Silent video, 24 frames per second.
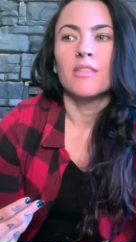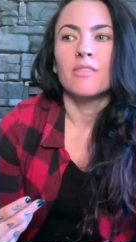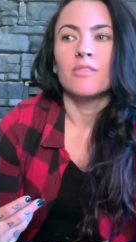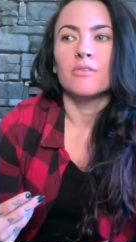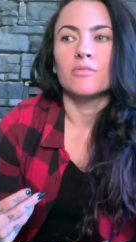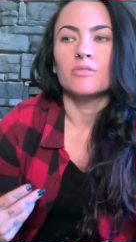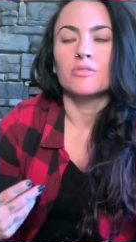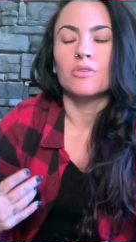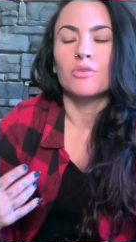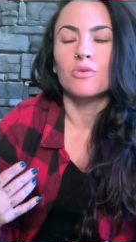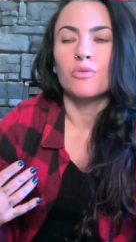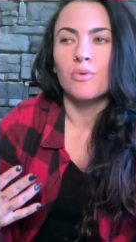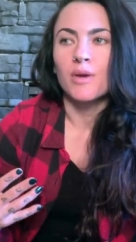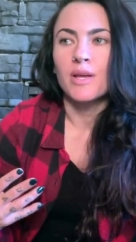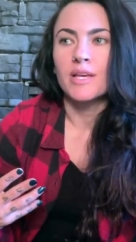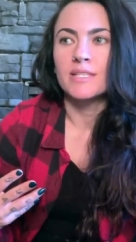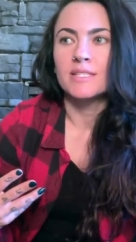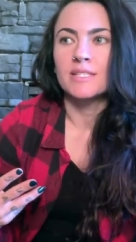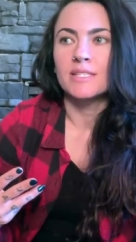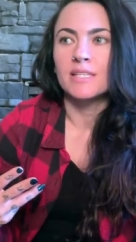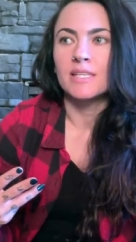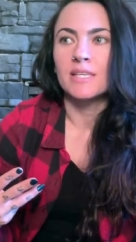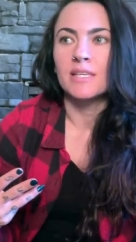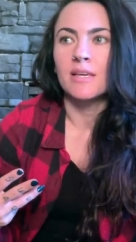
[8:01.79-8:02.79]
those
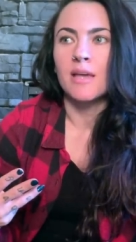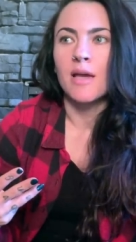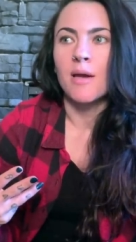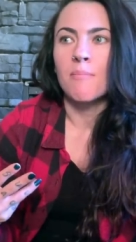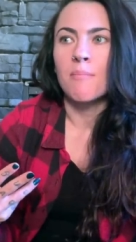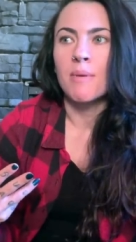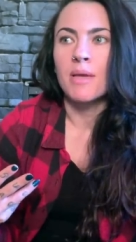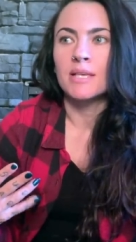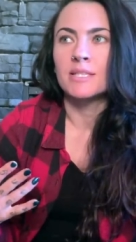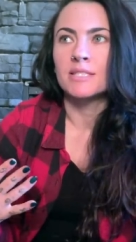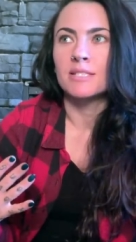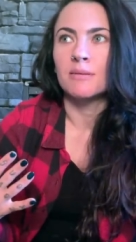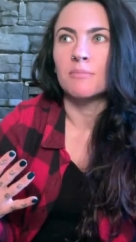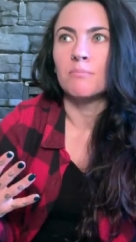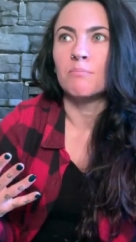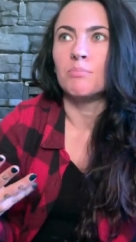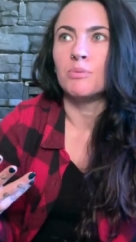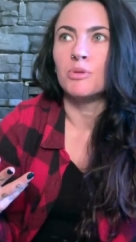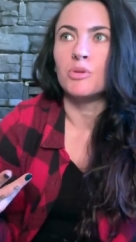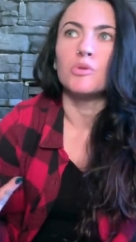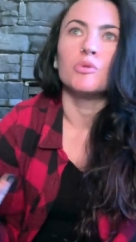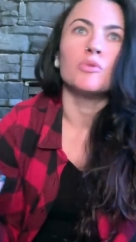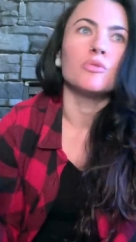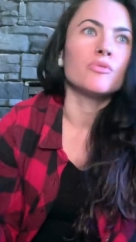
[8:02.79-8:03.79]
crazy, amazing,
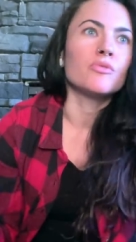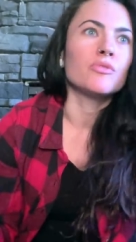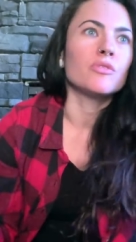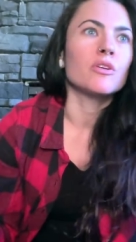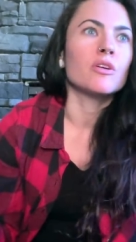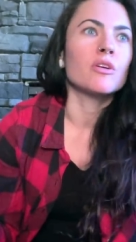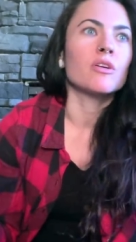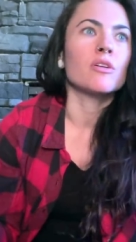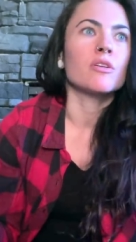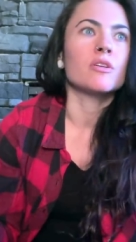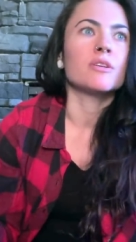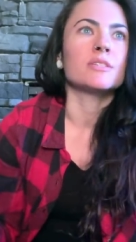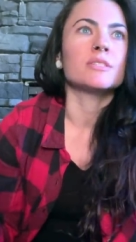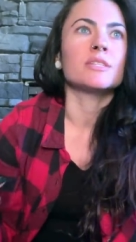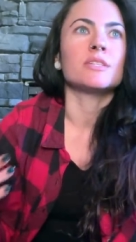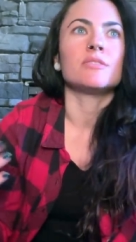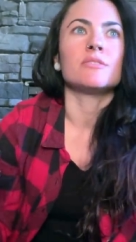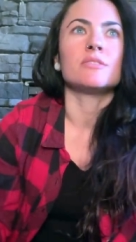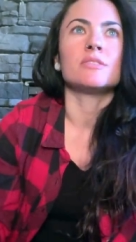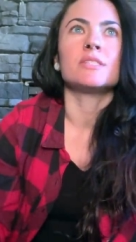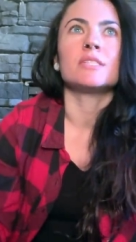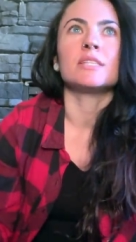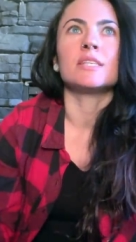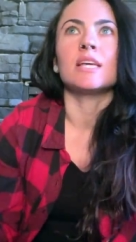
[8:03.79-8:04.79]
beautiful curls that
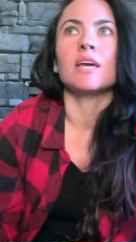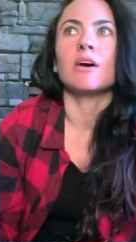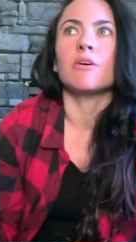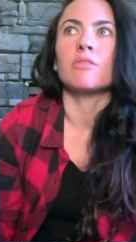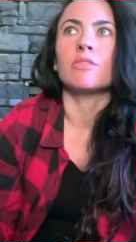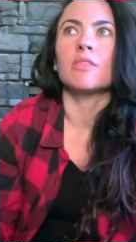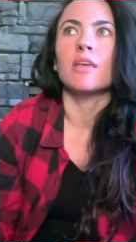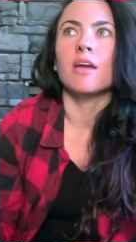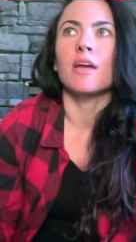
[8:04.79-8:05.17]
you see out